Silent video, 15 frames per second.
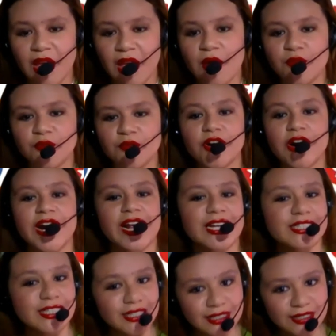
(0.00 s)
For an
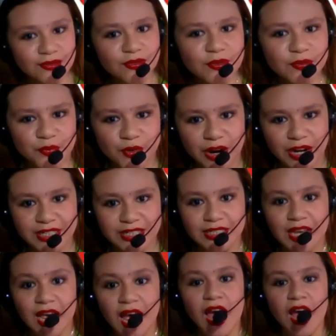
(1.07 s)
accessible price,
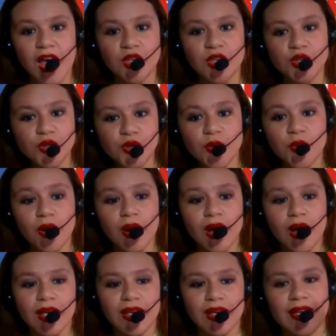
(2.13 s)
you
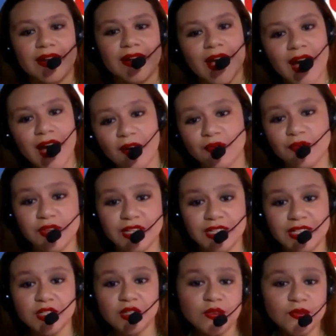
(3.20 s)
can have this
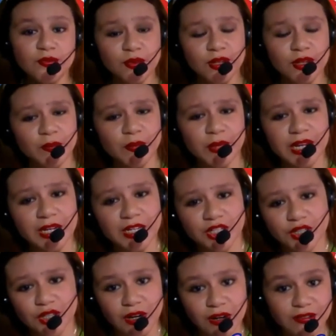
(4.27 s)
useful
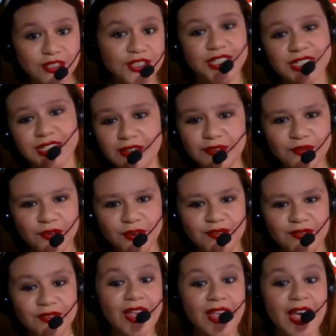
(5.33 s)
application on your cell phone.
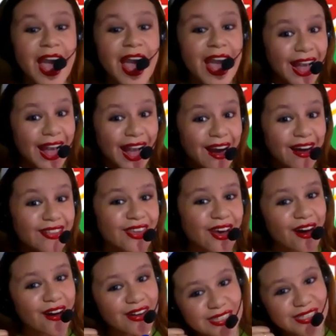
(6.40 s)
Call
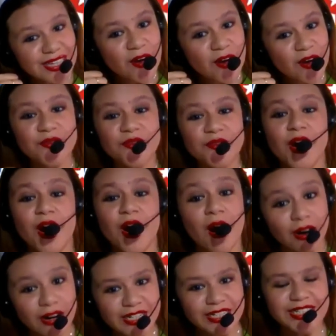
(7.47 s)
us for
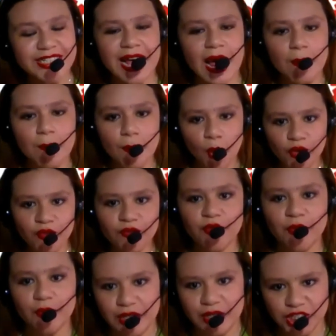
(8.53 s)
orders and more
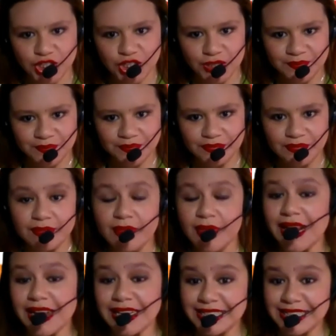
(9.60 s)
information.
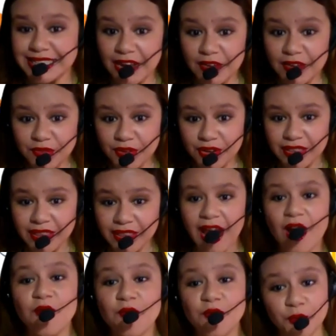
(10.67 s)

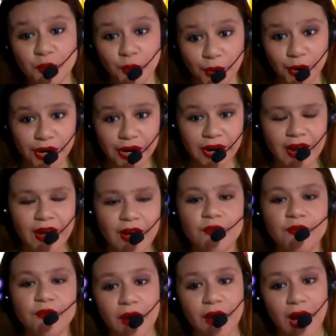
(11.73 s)

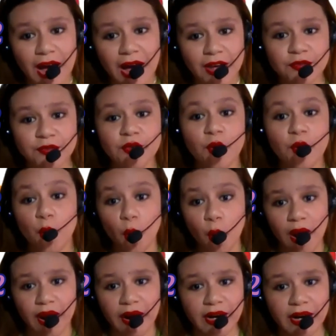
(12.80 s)

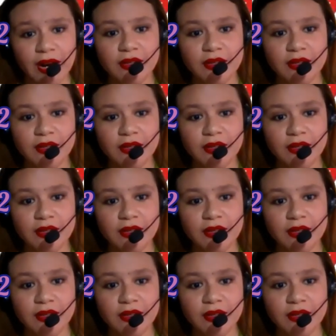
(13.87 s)
7451496